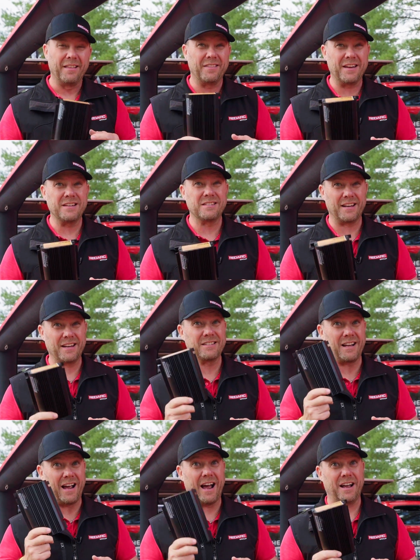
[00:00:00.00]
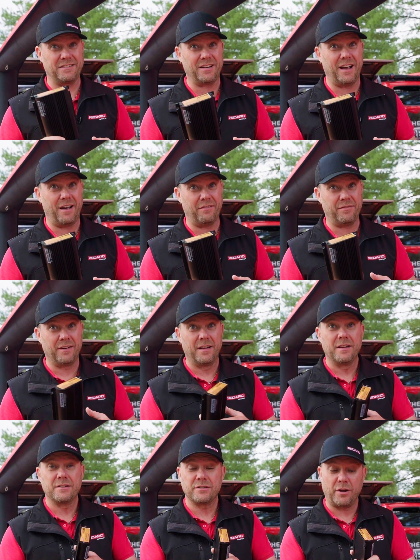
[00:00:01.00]
These things are tough.
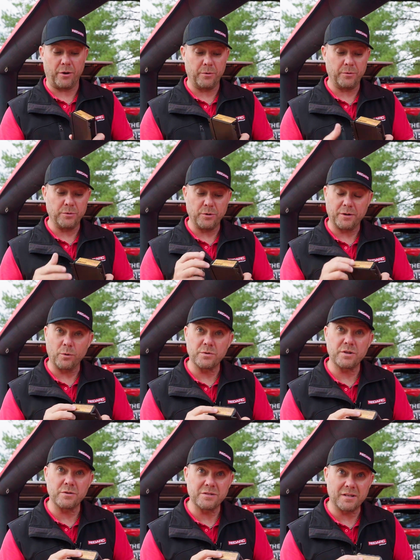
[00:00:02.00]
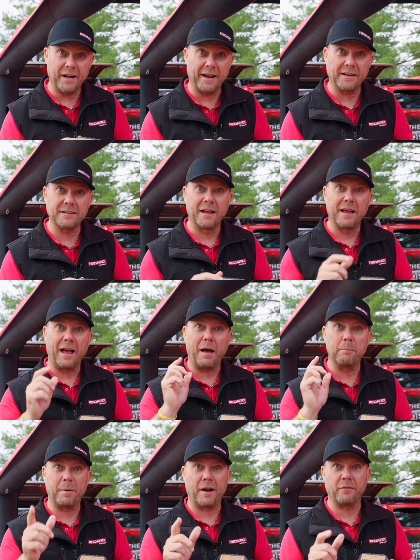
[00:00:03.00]
So you can also select
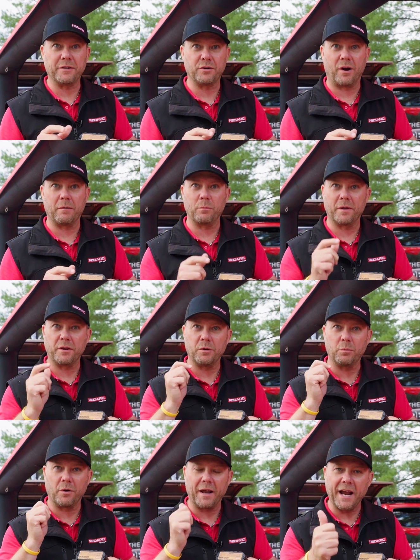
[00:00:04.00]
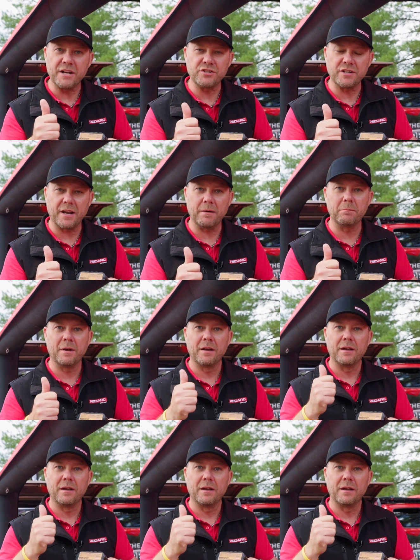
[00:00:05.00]
a battery type, whether you want AGM,